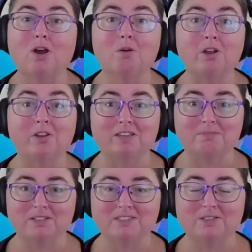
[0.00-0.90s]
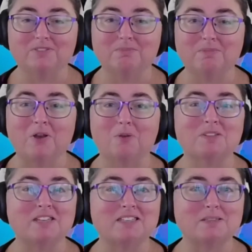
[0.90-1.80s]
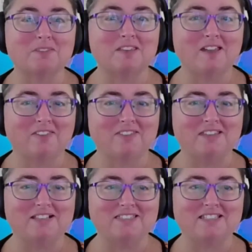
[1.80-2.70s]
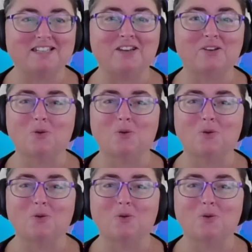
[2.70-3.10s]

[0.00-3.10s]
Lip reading: or I'll go and get myself some help to get some of the other things done